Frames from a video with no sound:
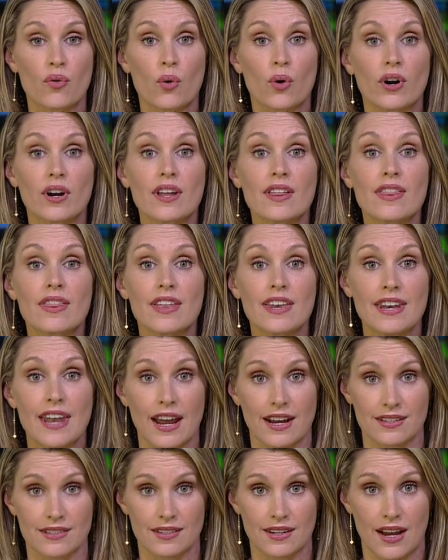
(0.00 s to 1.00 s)
for the
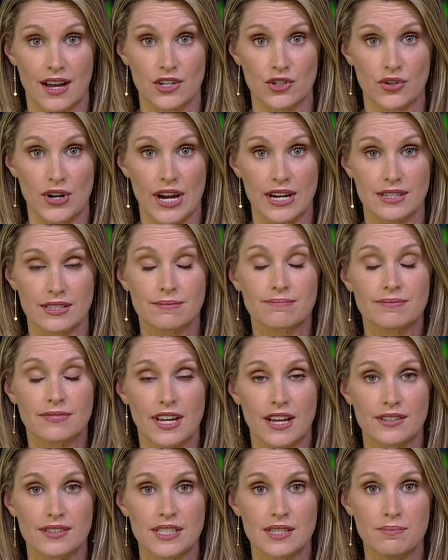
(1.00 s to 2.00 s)
next contract.
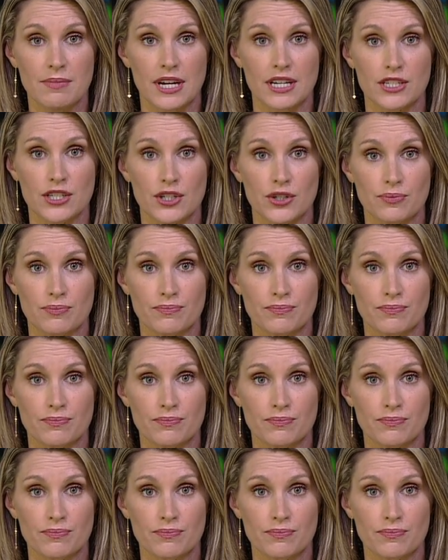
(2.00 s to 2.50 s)
Kelsey, back to